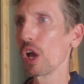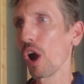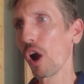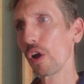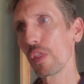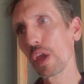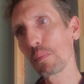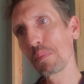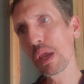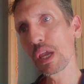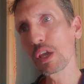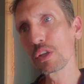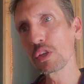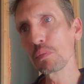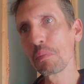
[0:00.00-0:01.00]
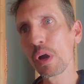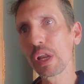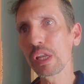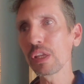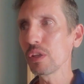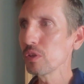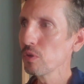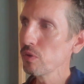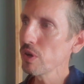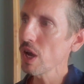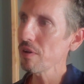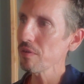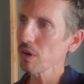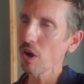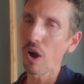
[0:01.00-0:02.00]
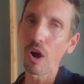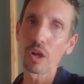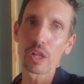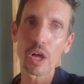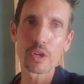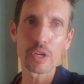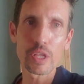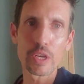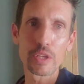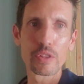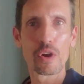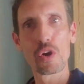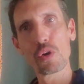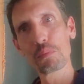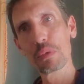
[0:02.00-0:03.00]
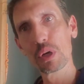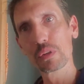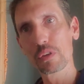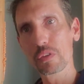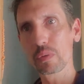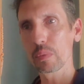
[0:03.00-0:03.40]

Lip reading: Are they paying you money? You never call out any of the home builders.